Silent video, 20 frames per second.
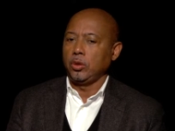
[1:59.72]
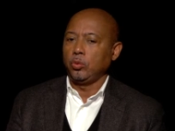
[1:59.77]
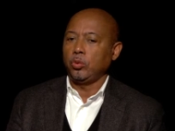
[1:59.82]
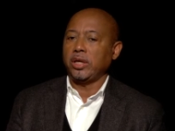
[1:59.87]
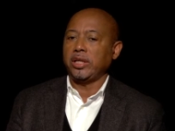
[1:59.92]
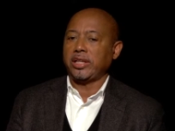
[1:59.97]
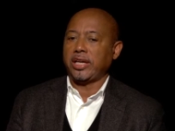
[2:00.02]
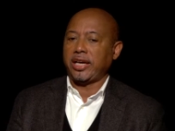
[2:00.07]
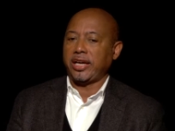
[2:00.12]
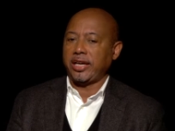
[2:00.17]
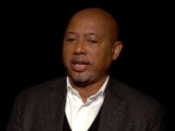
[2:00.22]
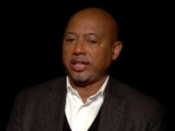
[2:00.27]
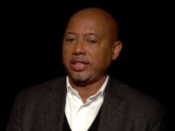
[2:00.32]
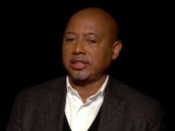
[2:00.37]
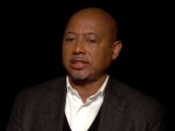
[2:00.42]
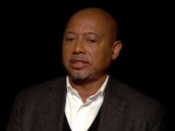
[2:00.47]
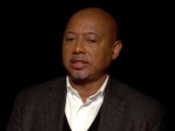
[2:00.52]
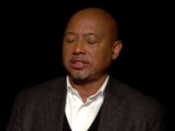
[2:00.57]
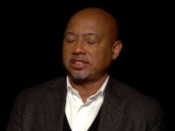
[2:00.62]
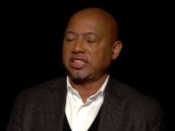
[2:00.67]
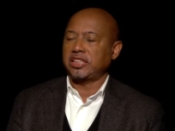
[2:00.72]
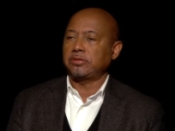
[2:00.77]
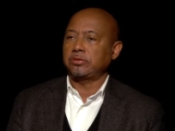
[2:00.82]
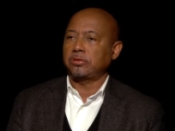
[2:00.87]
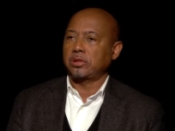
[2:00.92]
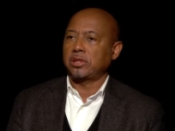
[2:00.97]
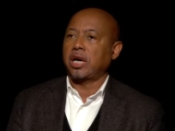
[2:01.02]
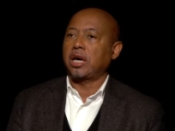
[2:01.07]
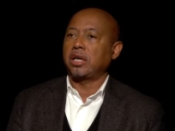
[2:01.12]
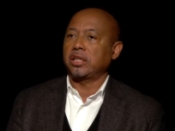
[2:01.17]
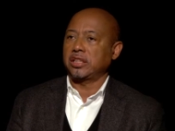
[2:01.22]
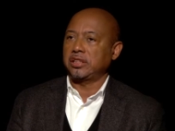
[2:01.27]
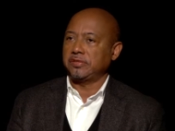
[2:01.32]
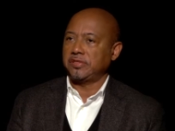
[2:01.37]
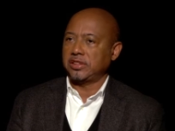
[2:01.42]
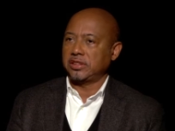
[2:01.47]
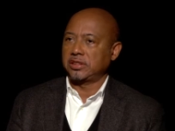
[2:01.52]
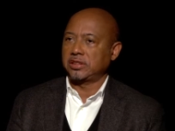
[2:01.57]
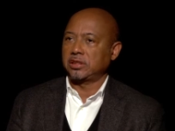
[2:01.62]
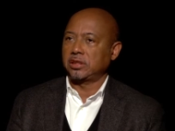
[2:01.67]
Well, I had uh, several
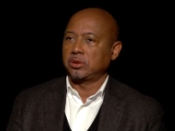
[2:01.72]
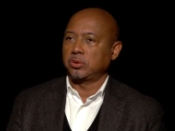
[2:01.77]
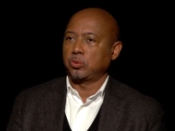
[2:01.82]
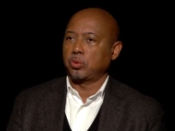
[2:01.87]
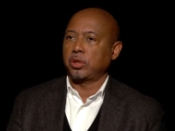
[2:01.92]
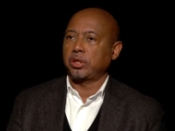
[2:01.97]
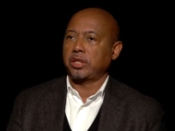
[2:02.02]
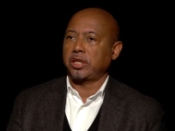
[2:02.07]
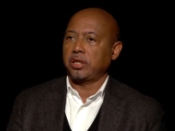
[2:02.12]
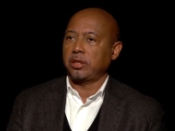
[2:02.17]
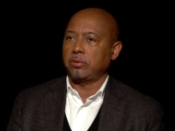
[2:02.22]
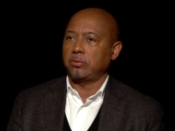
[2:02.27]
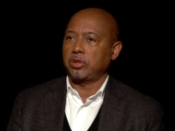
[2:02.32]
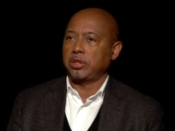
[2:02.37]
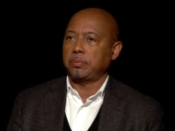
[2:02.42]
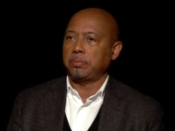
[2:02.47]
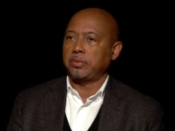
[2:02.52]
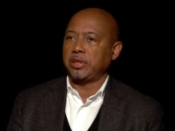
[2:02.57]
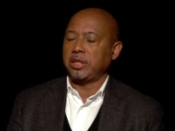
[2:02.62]
archivists uh, working with